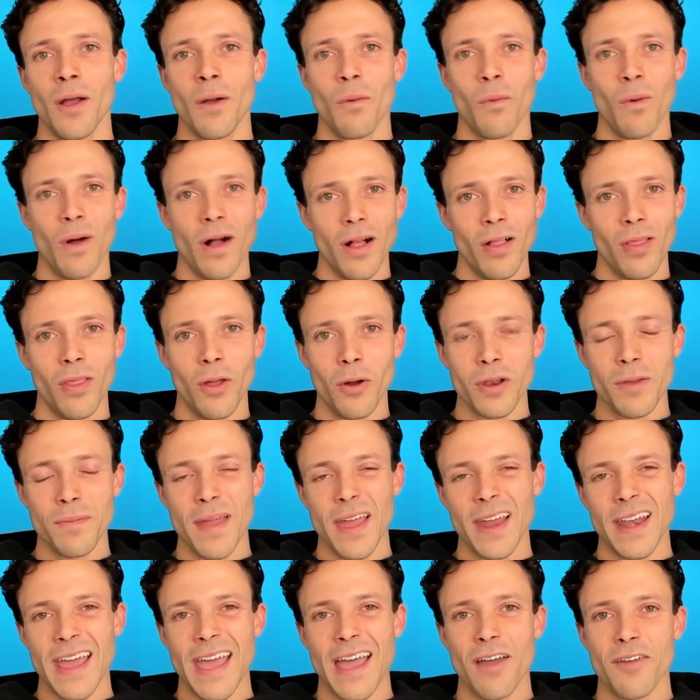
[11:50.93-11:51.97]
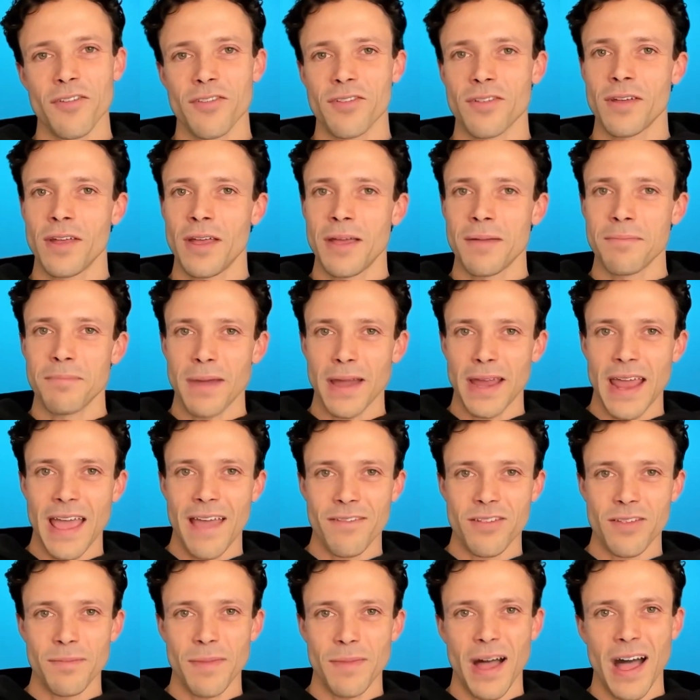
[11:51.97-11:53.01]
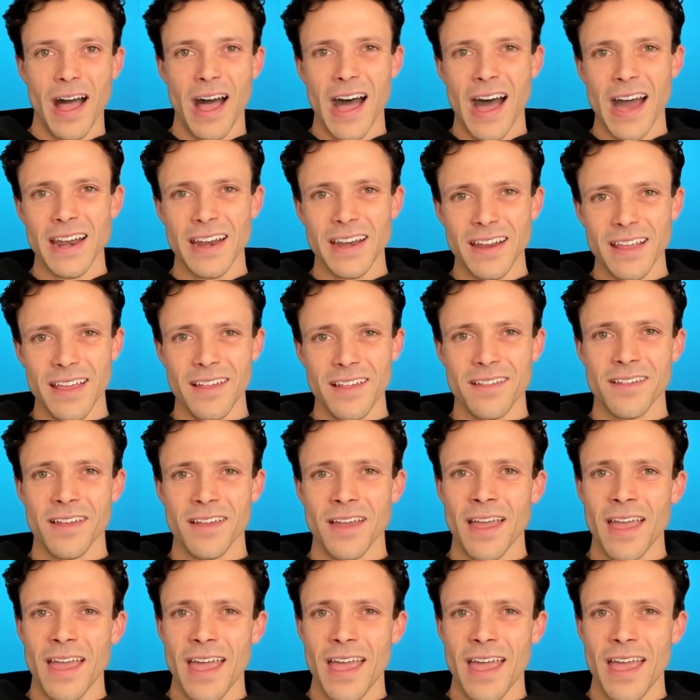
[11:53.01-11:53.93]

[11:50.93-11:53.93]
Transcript: while a low demand house might have some oddities